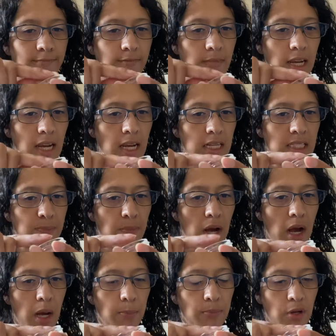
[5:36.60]
It's
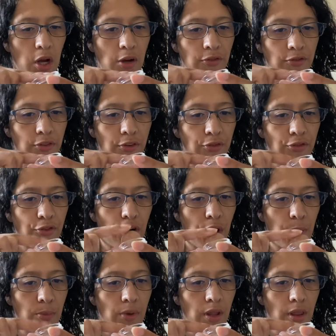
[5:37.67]
popped off
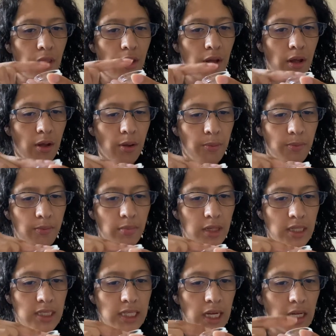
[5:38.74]
from the
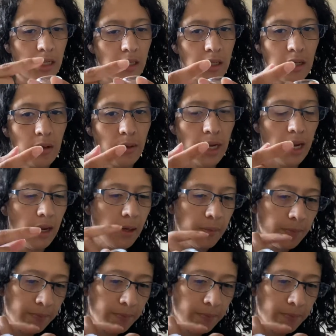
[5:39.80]
container. Okay.